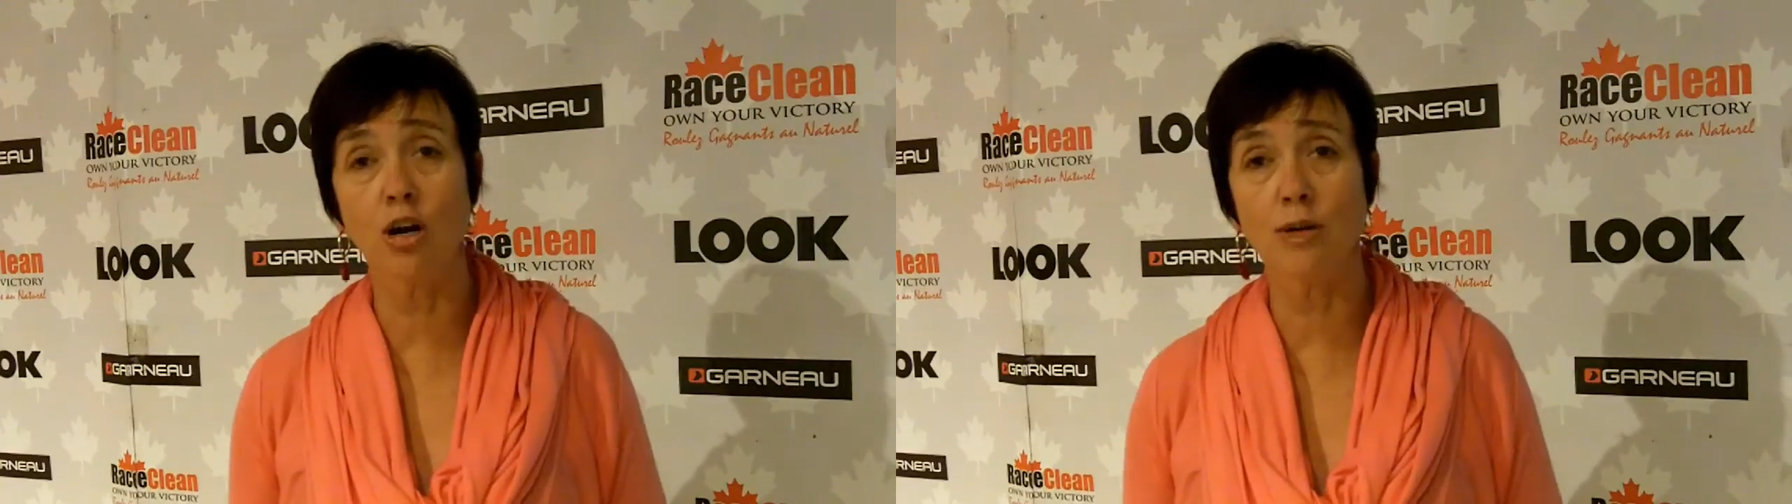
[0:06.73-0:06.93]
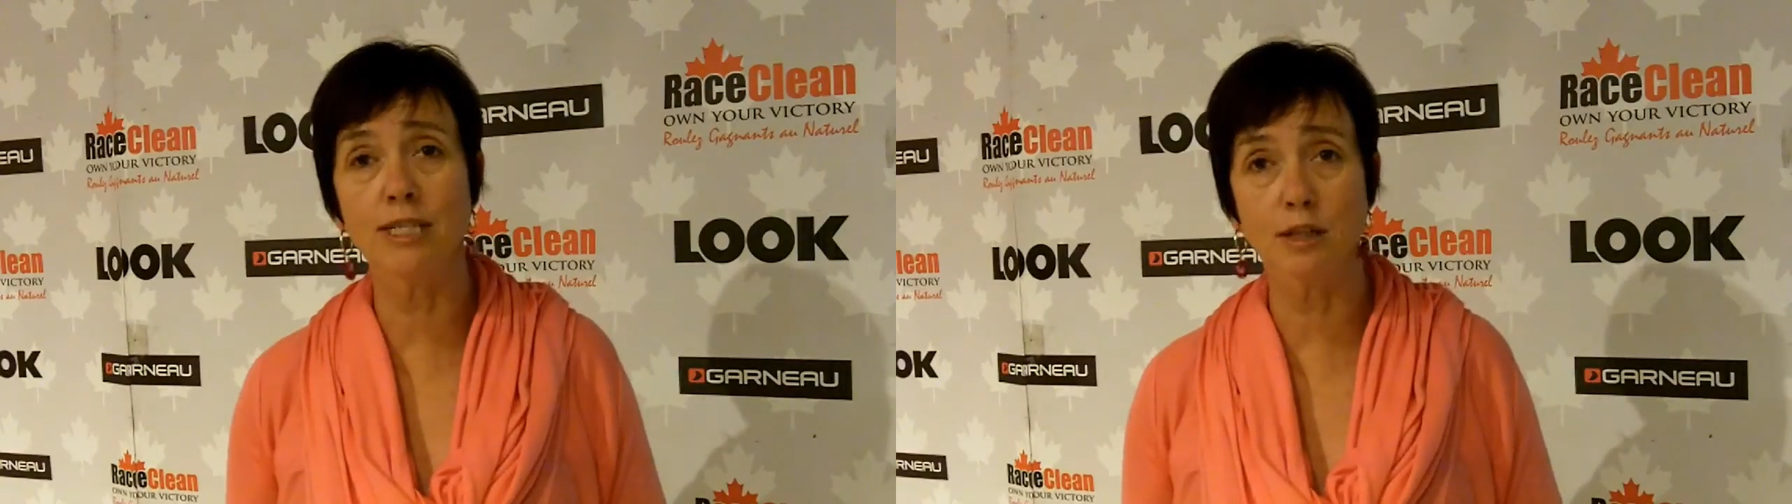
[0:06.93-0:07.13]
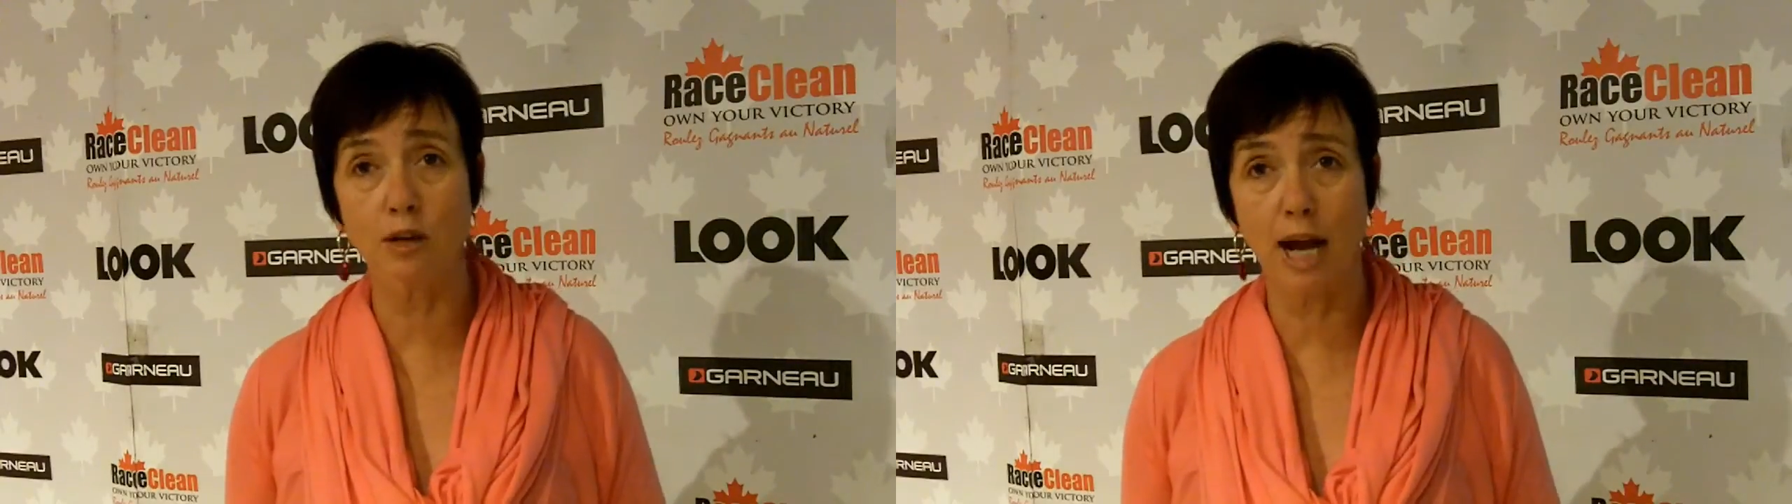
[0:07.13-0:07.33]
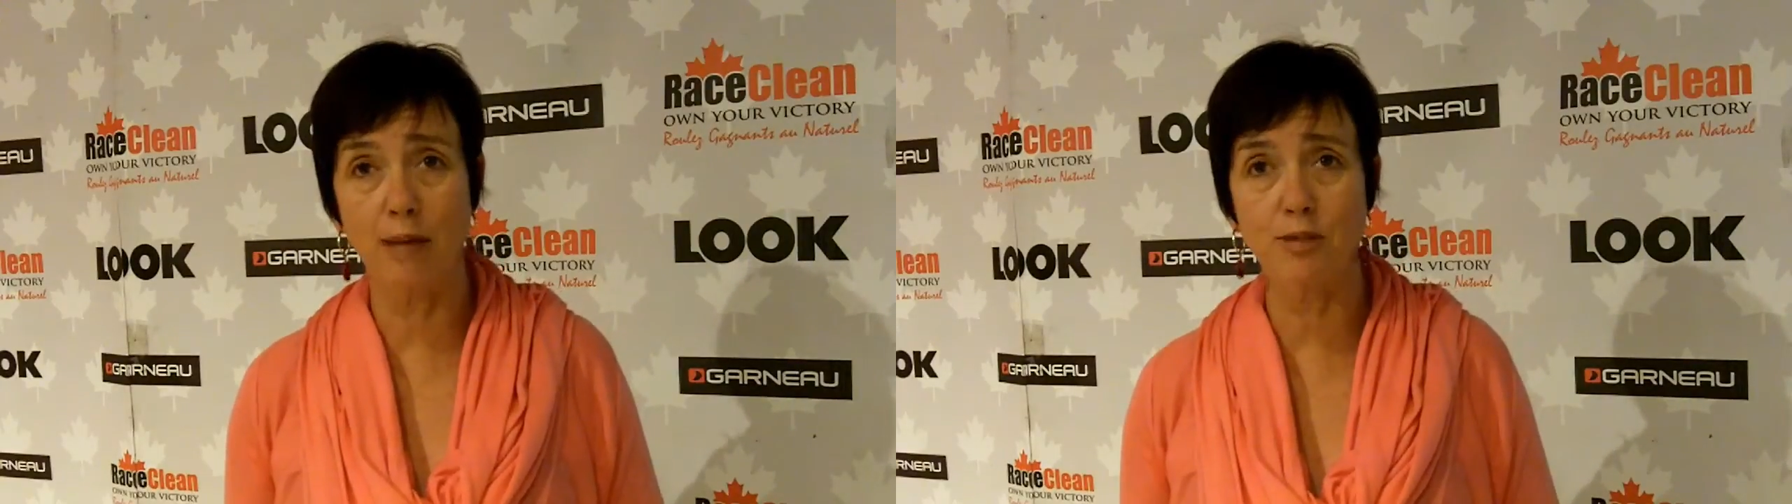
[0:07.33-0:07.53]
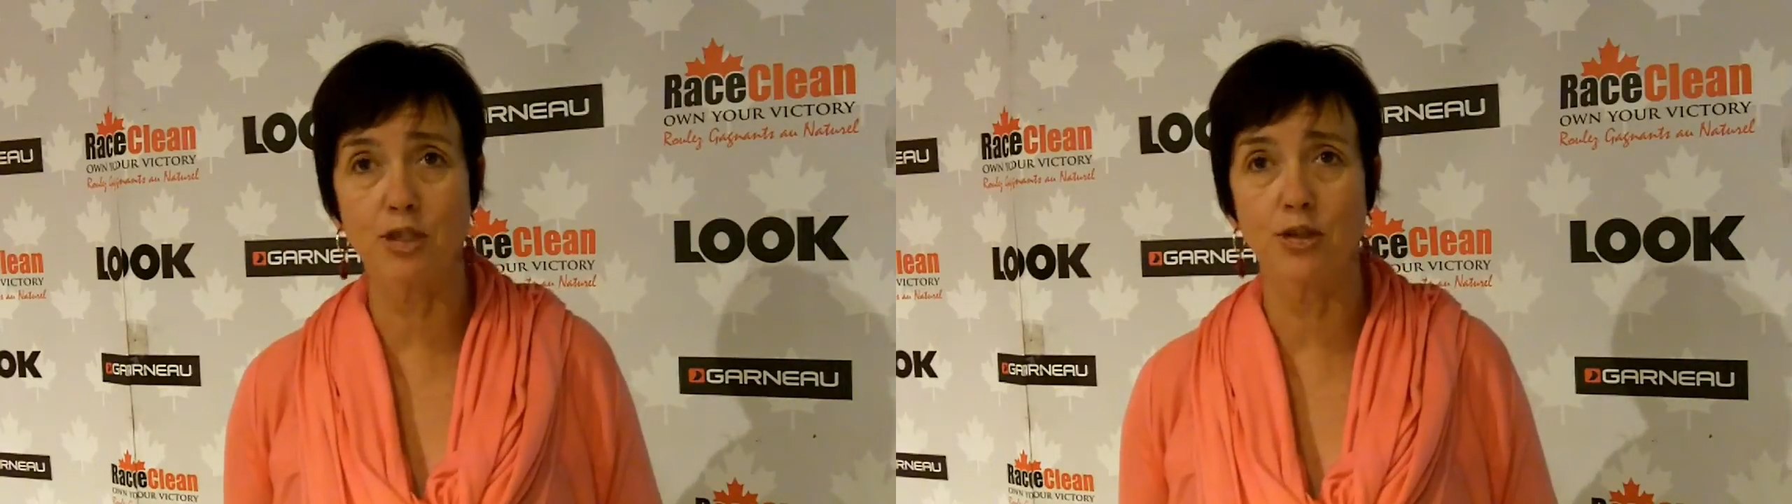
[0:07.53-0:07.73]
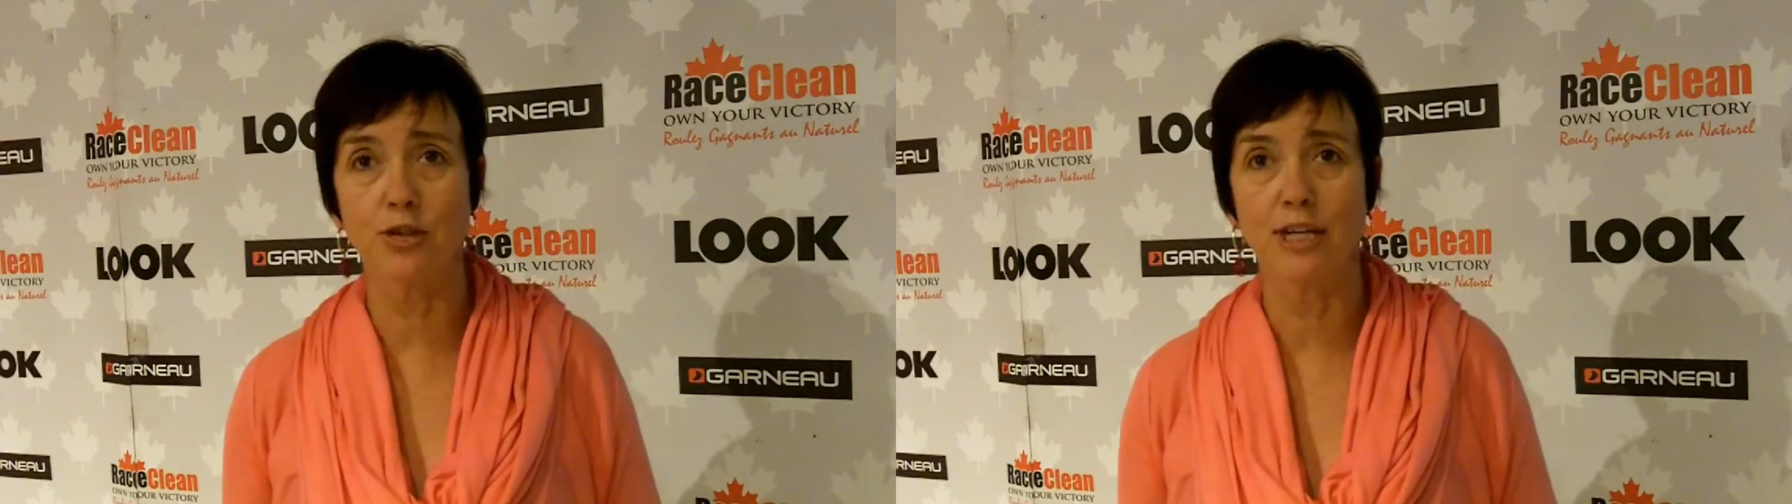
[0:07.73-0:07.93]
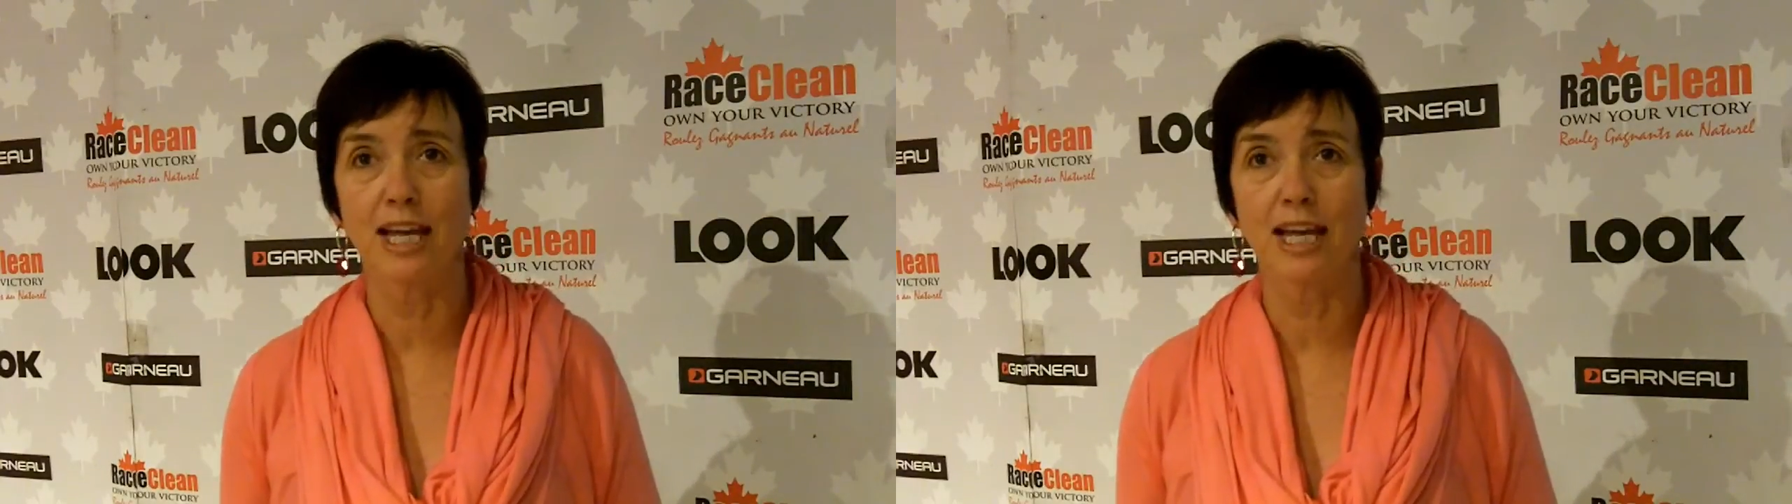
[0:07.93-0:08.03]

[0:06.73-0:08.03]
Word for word: always a crapshoot,